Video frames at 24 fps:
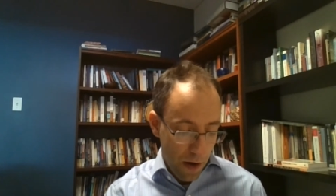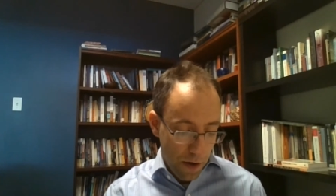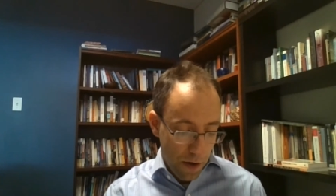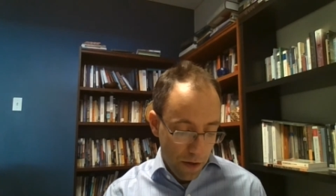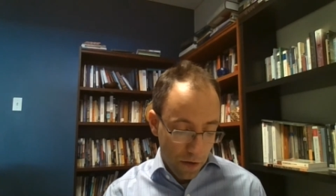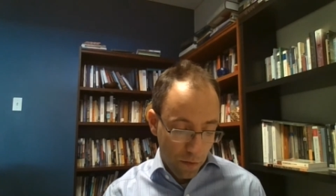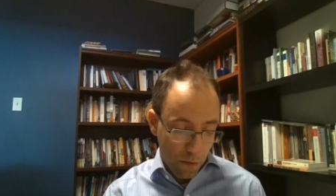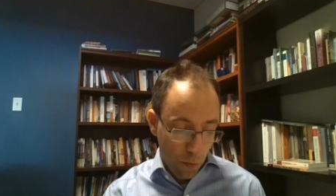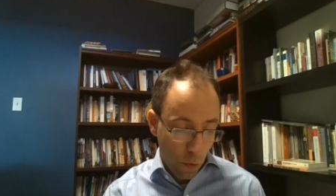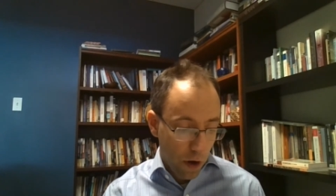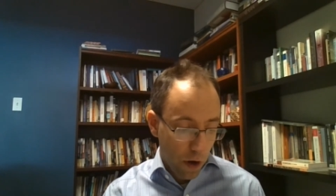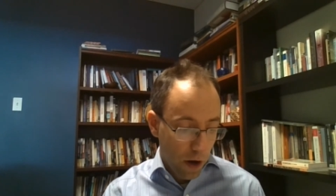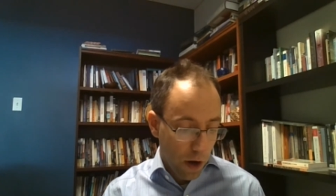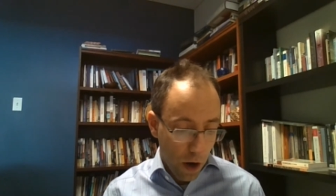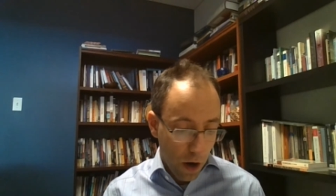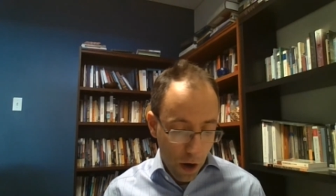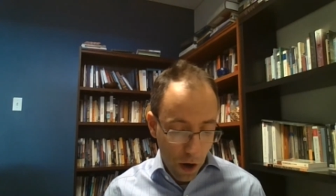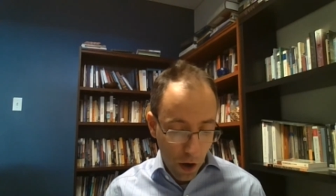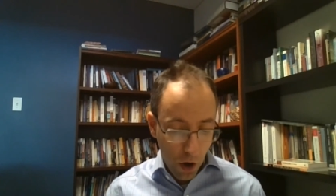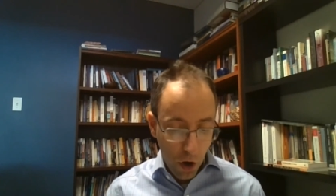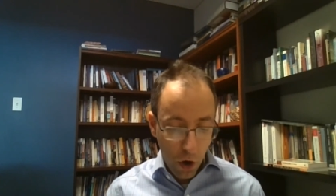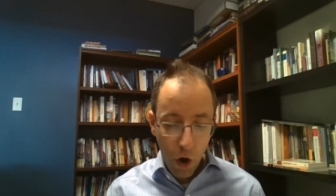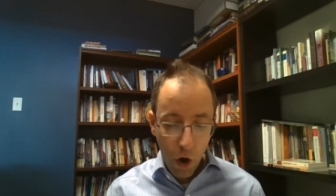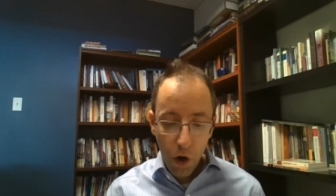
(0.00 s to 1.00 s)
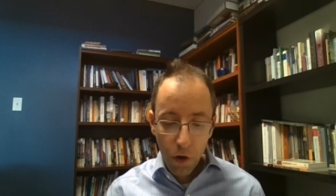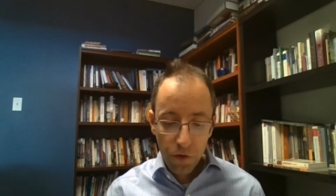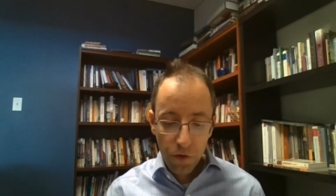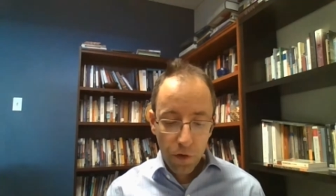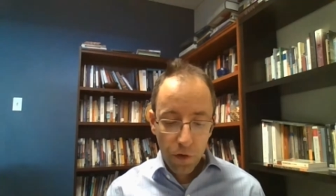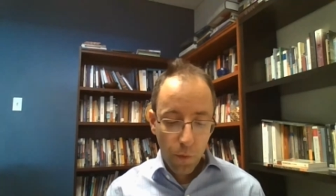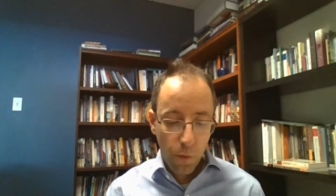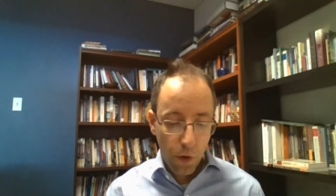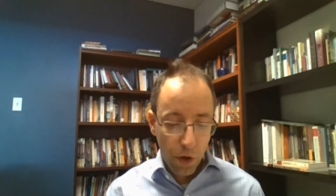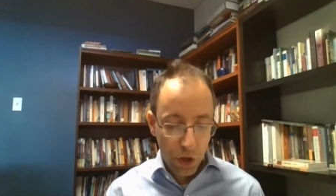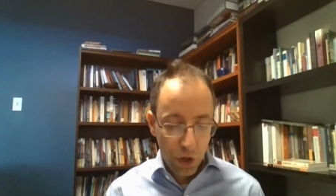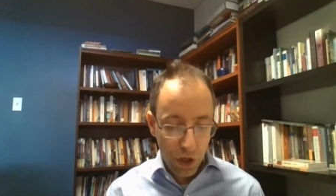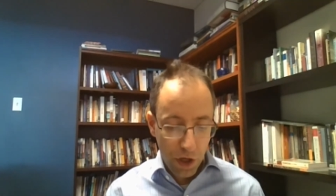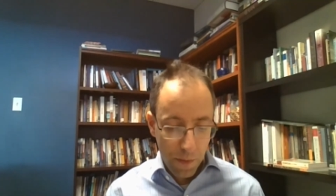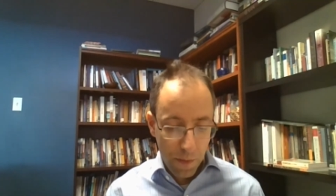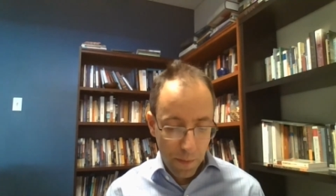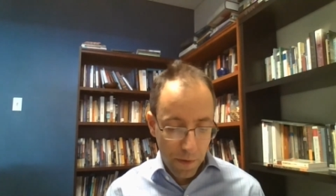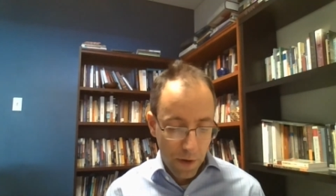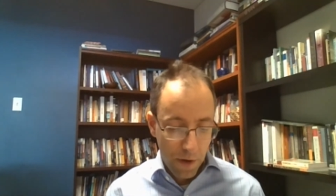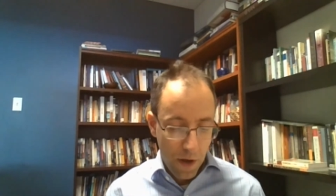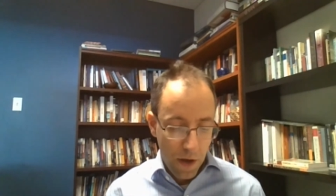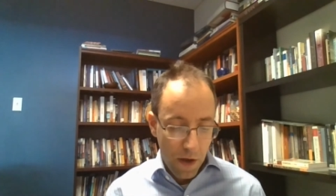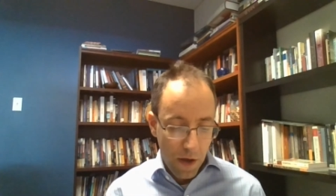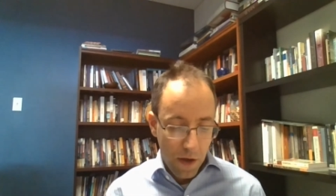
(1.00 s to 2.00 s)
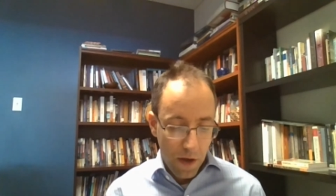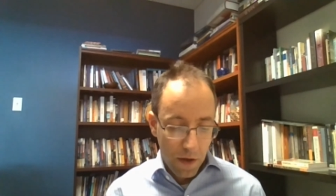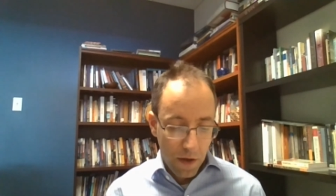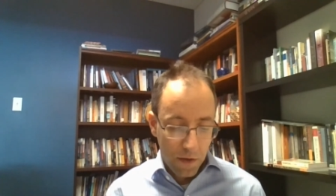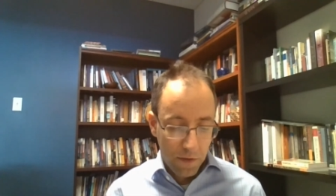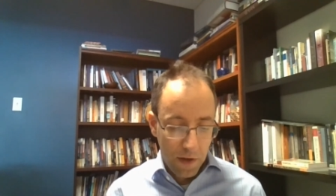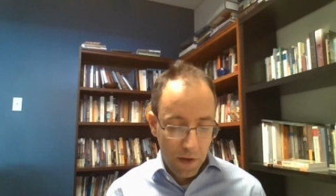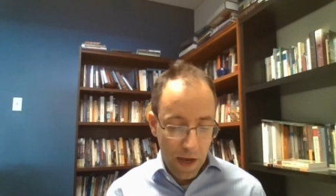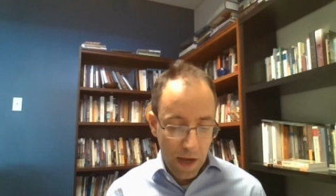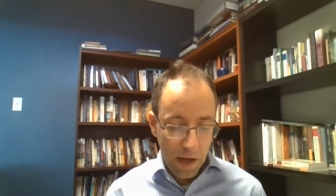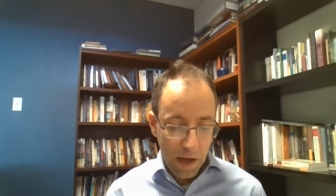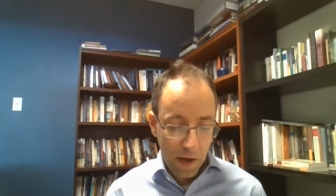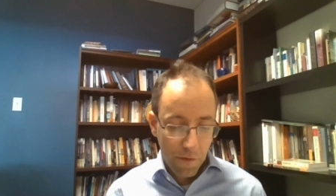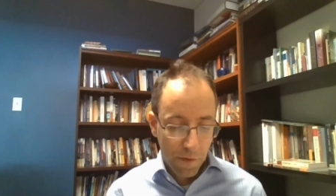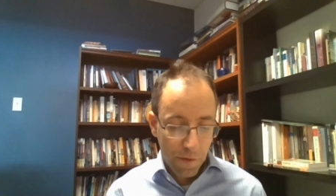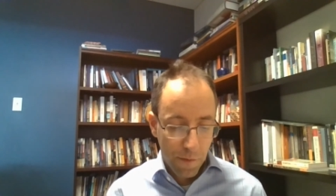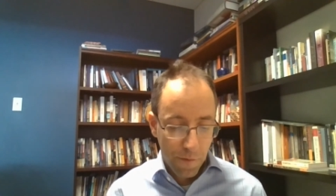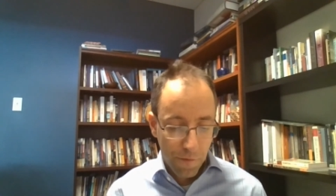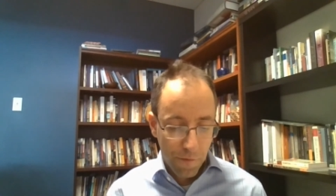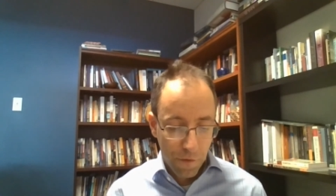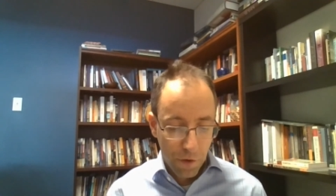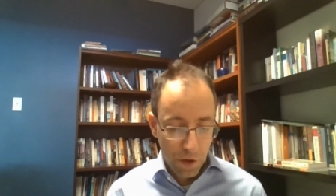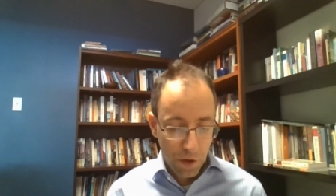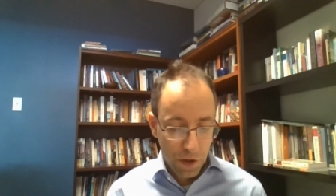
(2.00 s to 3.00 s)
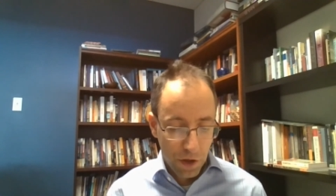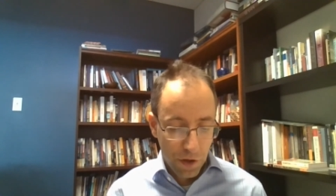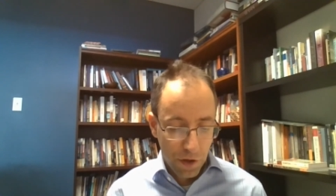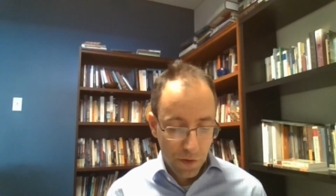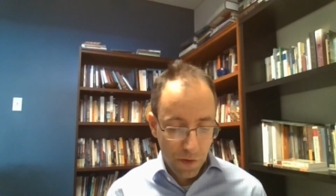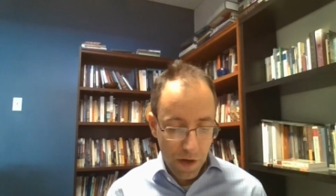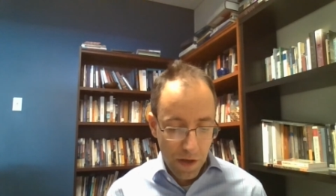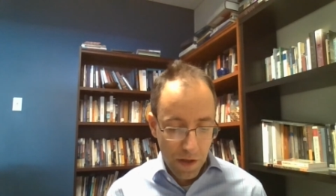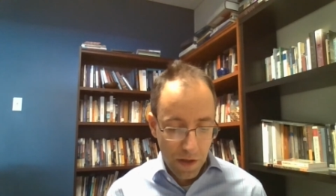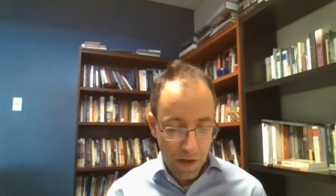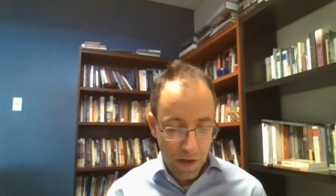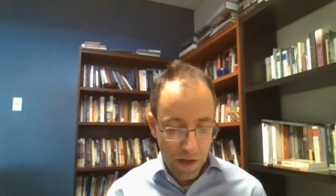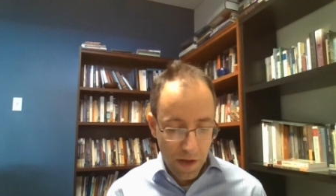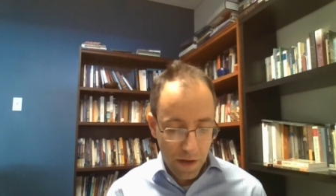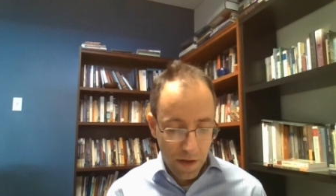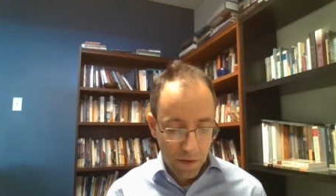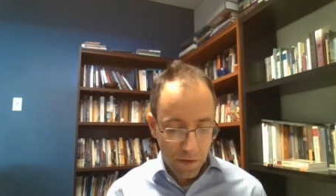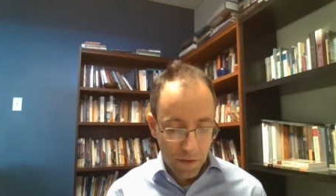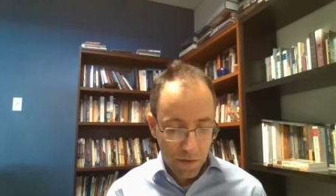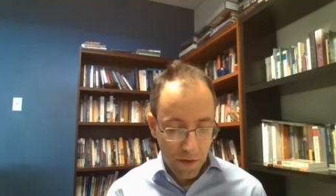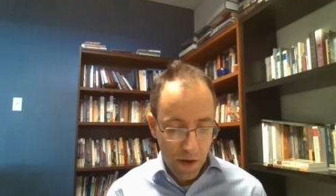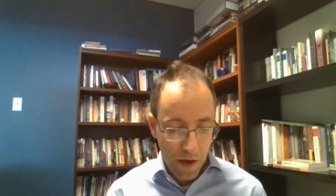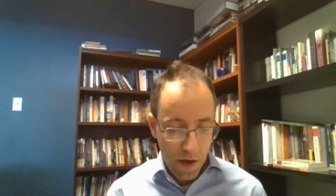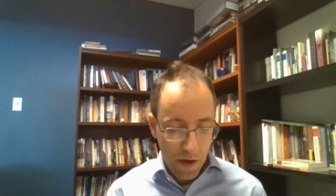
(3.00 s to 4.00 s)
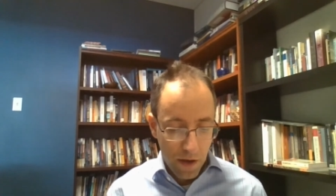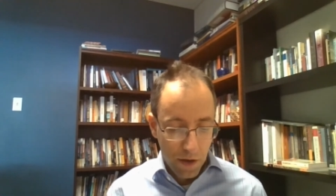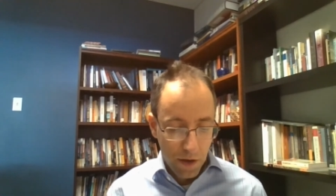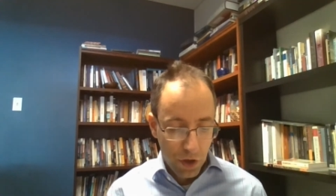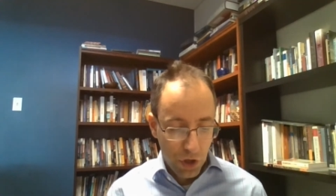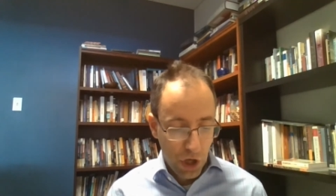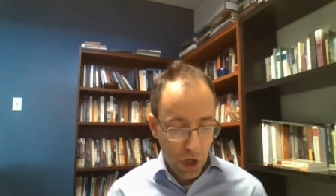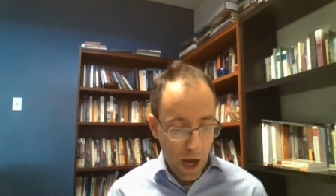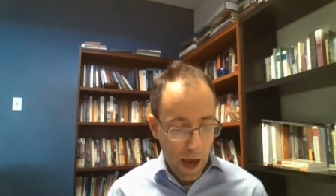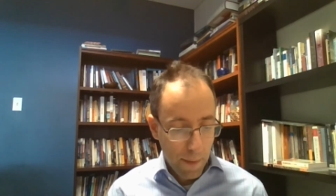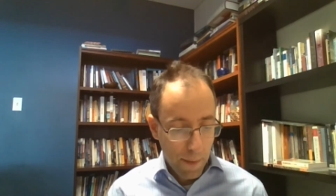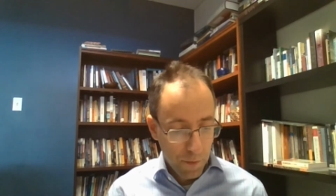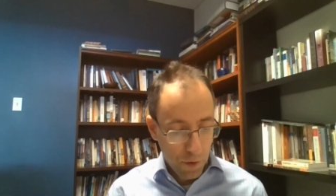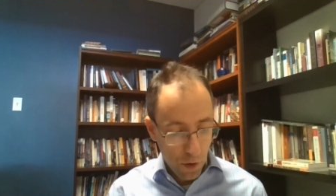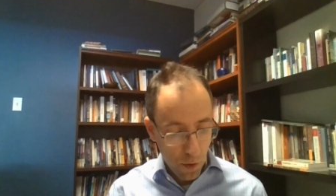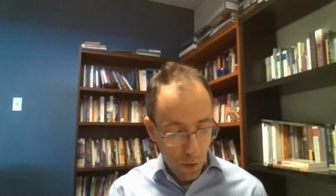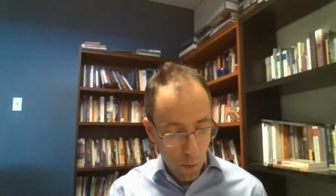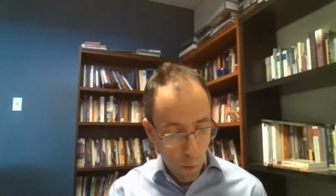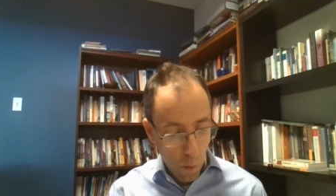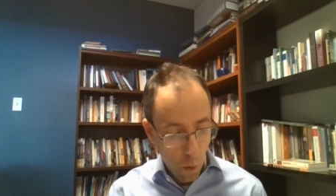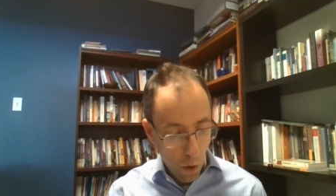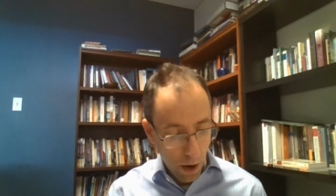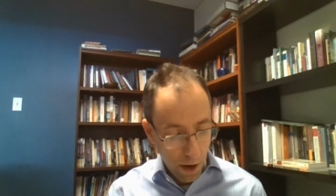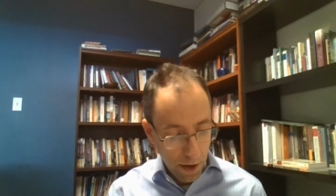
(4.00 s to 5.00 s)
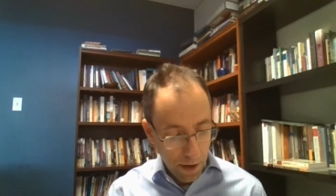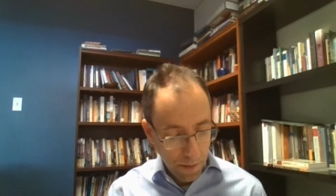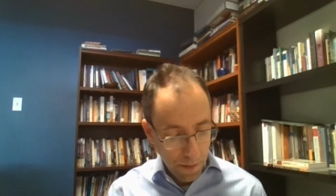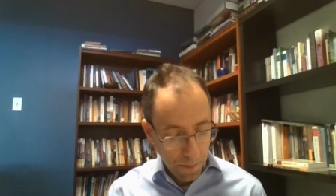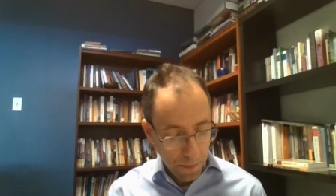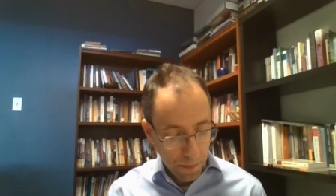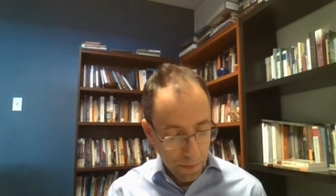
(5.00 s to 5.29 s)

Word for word: This morning, our call to worship is taken from 1 Corinthians chapter 1.